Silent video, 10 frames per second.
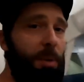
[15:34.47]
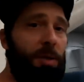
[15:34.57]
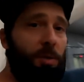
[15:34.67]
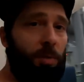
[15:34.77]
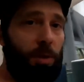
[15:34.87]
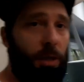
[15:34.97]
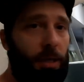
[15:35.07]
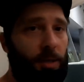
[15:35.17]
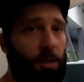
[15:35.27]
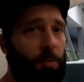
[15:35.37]
the best one.
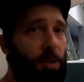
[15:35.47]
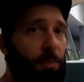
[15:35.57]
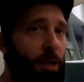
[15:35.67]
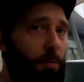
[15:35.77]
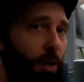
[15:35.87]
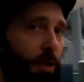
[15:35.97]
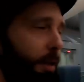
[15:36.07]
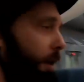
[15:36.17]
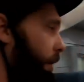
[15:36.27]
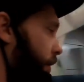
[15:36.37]
That's gonna be a bed
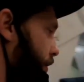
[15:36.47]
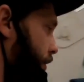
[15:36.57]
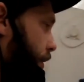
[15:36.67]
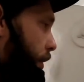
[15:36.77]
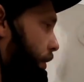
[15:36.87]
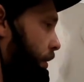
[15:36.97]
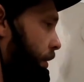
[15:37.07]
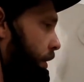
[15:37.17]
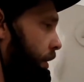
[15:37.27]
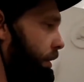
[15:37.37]
right there. So
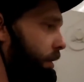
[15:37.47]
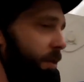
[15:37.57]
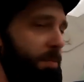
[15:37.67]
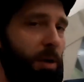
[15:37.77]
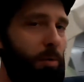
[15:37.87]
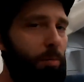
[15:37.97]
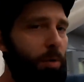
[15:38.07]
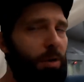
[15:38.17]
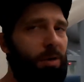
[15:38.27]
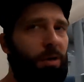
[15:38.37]
it's about
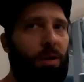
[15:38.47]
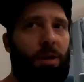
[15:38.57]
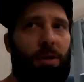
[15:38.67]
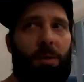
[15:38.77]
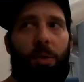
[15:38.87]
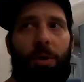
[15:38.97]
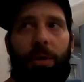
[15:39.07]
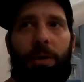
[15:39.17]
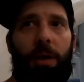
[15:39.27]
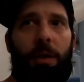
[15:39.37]
one o'clock in the
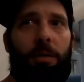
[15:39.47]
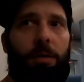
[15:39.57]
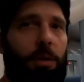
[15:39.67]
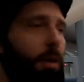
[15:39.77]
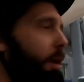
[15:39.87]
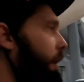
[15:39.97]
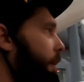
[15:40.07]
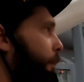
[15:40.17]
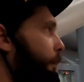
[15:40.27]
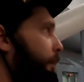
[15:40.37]
morning now.
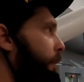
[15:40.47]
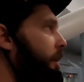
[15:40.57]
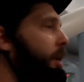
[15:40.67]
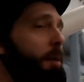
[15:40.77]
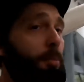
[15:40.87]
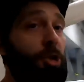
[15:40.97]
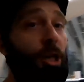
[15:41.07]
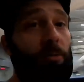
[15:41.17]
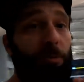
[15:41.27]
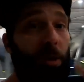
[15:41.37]
Um, been
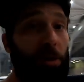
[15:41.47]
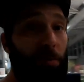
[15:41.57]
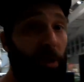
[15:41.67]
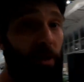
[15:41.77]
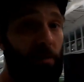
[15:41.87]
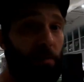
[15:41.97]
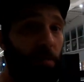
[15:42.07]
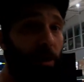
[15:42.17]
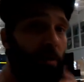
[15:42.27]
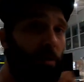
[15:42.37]
chatting with my good man
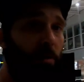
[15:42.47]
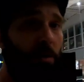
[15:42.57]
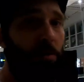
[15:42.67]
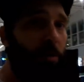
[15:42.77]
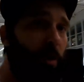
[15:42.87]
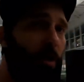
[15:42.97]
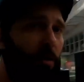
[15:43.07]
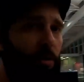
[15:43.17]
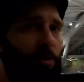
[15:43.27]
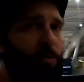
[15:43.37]
Michael over
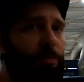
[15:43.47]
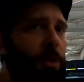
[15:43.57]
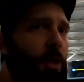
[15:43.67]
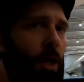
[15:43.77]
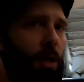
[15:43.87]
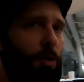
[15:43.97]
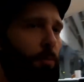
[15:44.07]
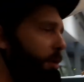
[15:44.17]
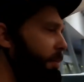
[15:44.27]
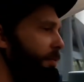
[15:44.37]
there who
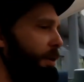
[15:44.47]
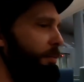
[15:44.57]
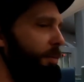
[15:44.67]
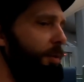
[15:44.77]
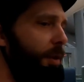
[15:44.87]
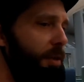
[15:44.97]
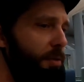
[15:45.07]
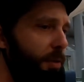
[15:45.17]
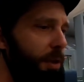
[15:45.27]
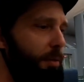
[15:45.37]
didn't want to be filmed, so
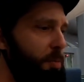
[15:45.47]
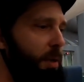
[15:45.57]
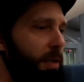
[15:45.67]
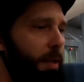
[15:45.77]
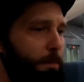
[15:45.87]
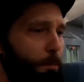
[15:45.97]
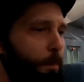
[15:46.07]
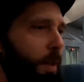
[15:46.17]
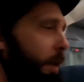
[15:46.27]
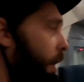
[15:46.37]
that's fine. I respect that.
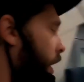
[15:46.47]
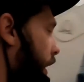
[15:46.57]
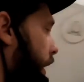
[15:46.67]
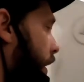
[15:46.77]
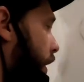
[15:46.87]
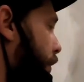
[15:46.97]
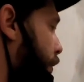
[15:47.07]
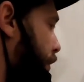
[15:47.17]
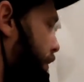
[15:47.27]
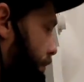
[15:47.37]

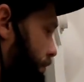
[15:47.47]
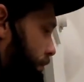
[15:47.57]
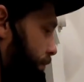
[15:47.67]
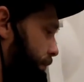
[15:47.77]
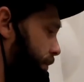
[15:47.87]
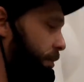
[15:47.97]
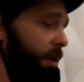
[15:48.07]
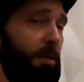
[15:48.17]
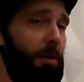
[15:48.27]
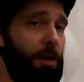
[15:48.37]
And
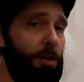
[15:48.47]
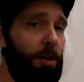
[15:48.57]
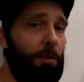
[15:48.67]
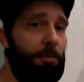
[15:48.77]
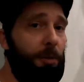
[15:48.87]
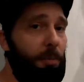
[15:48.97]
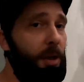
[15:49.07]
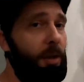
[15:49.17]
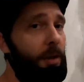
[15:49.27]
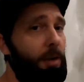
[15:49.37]
I'm gonna crash out for a
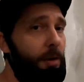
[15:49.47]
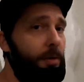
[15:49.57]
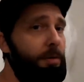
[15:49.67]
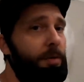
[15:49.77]
bit here.